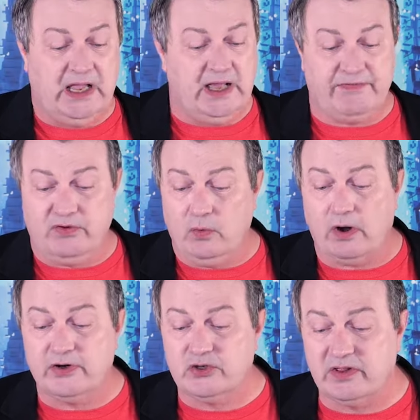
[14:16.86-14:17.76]
And if you
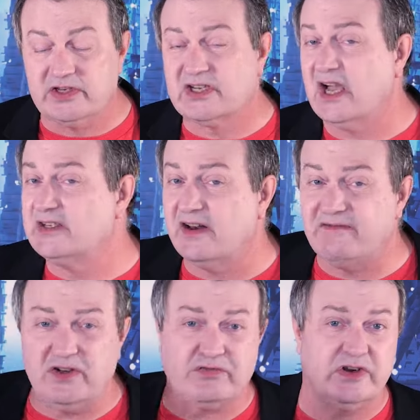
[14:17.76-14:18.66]
are enjoying this content,
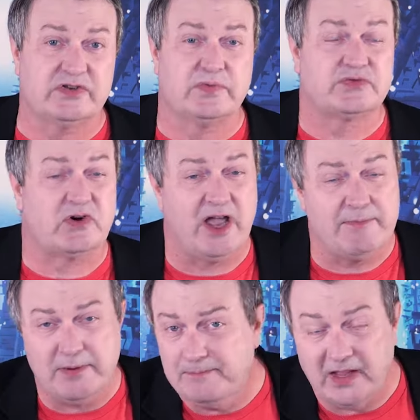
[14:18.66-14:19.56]
feel free to
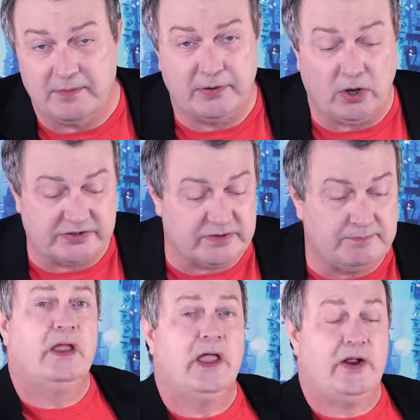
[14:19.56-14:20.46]
subscribe. That'd be
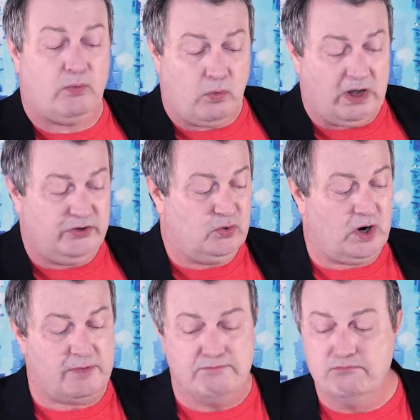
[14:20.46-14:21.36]
awesome. And while you
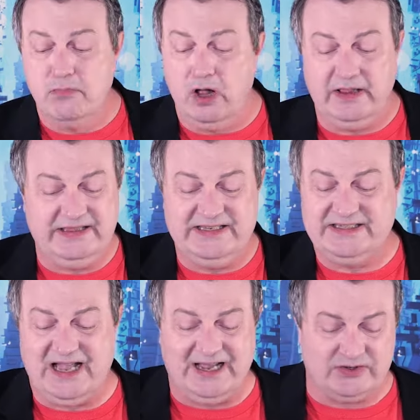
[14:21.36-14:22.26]
are mulling
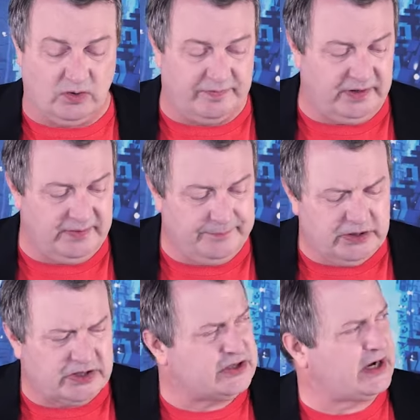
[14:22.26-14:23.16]
these guys over,
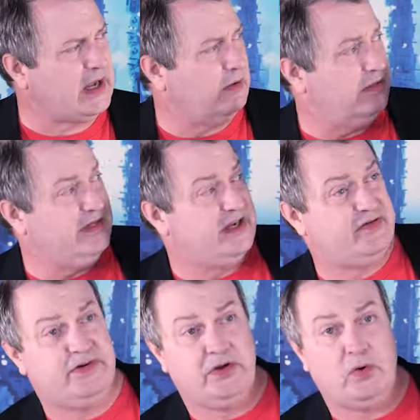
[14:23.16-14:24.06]
you can check out
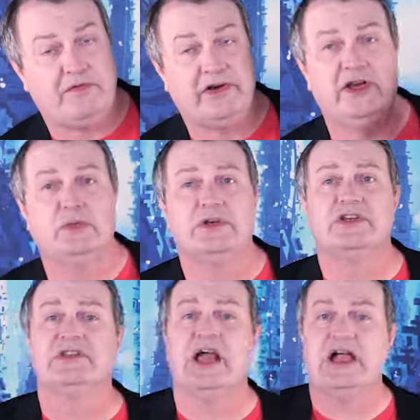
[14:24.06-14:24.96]
this video over here, which
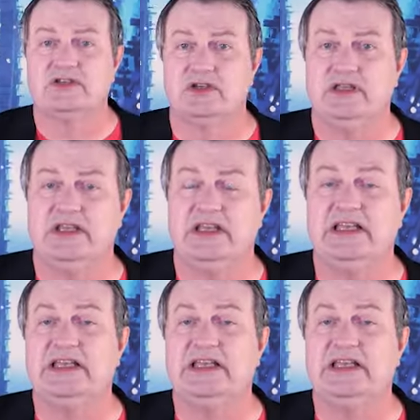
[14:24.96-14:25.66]
is actually the